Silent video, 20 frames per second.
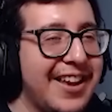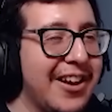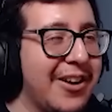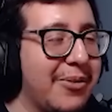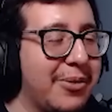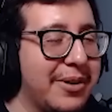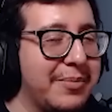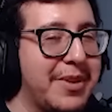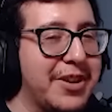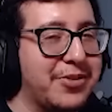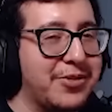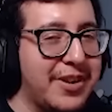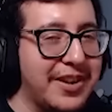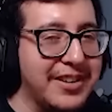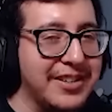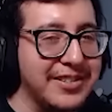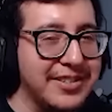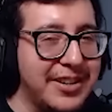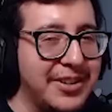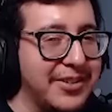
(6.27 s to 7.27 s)
What am I trying
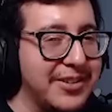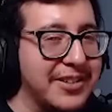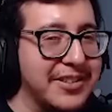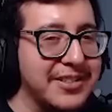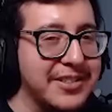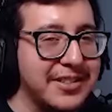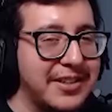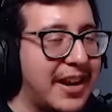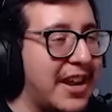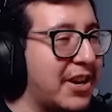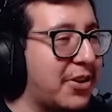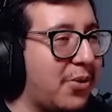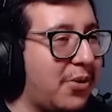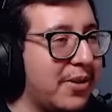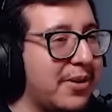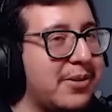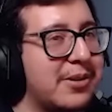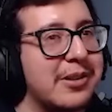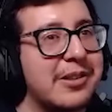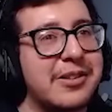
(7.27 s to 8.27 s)
to sell you? Snake
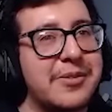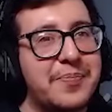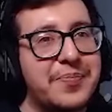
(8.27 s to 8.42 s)
oil?